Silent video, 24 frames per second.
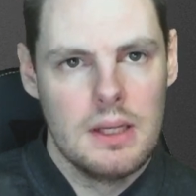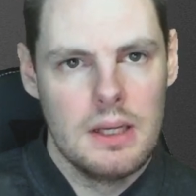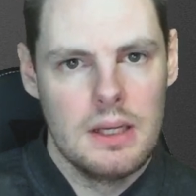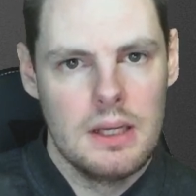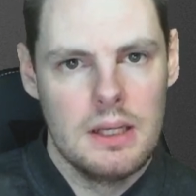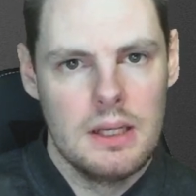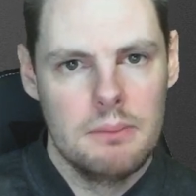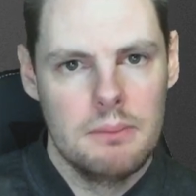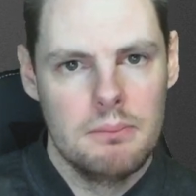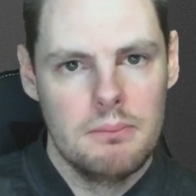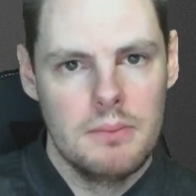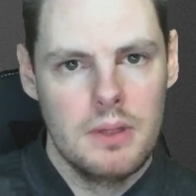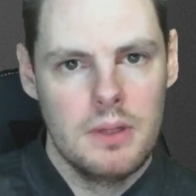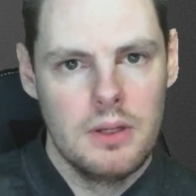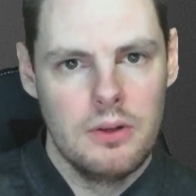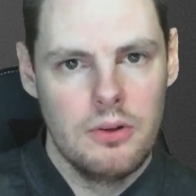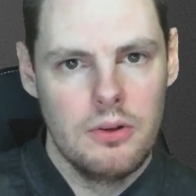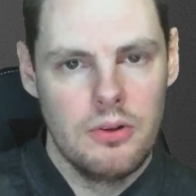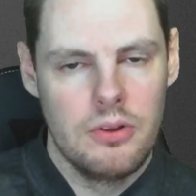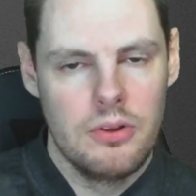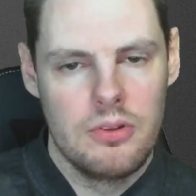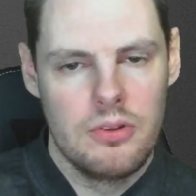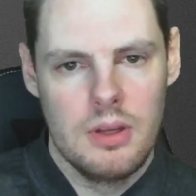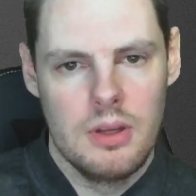and
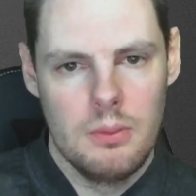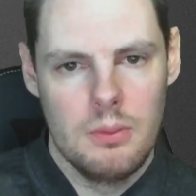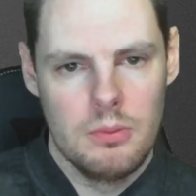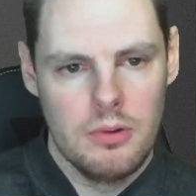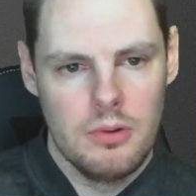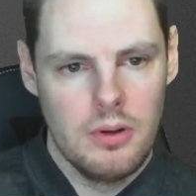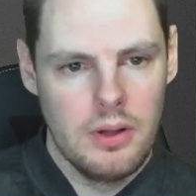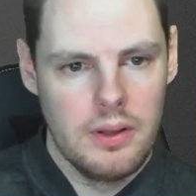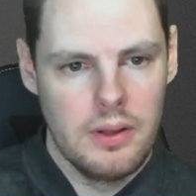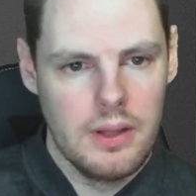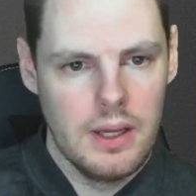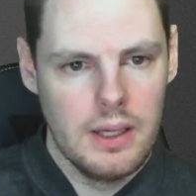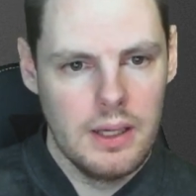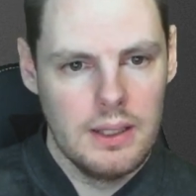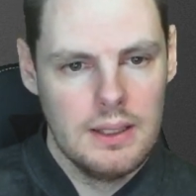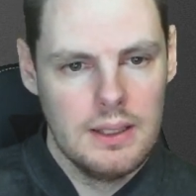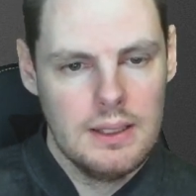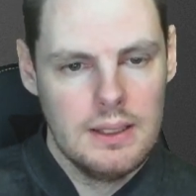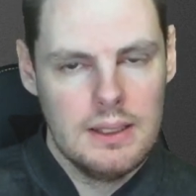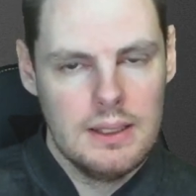other teams like that.